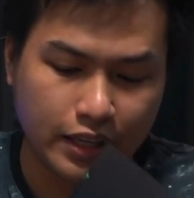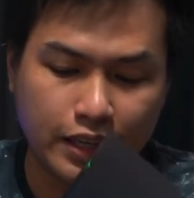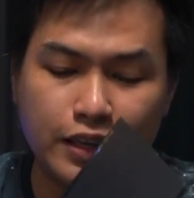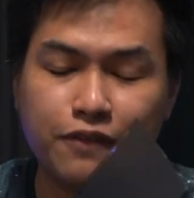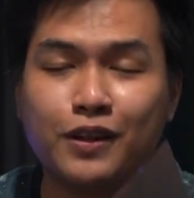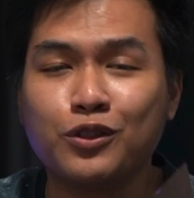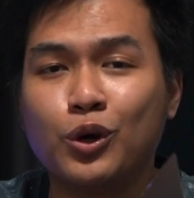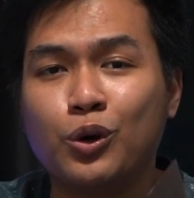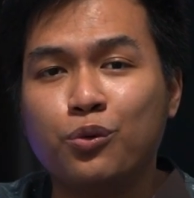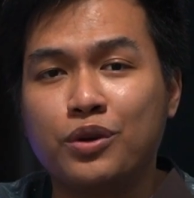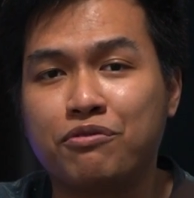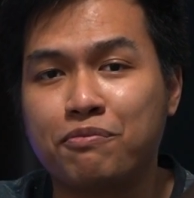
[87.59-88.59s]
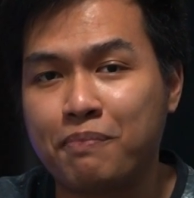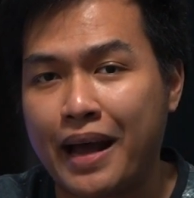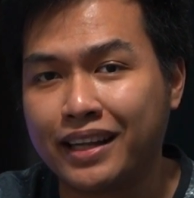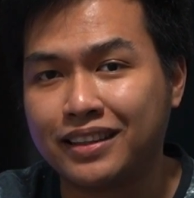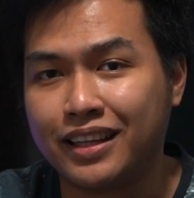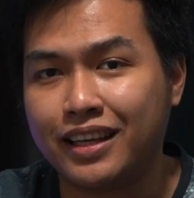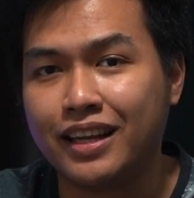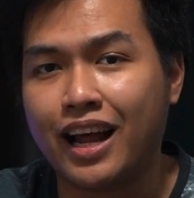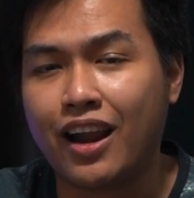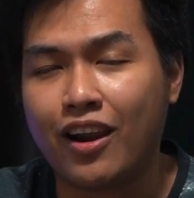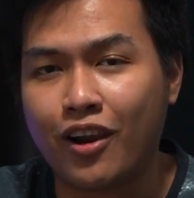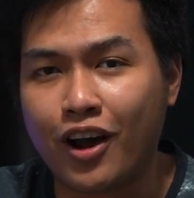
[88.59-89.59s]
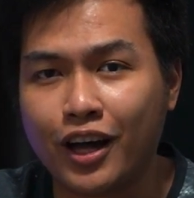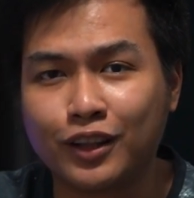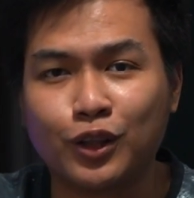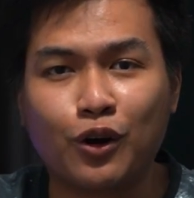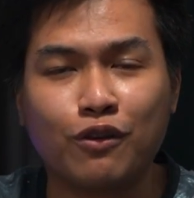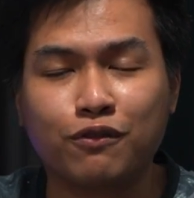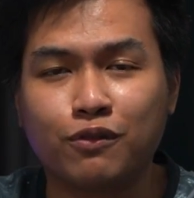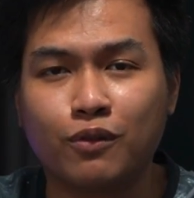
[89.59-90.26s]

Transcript: even though we've packed in a lot of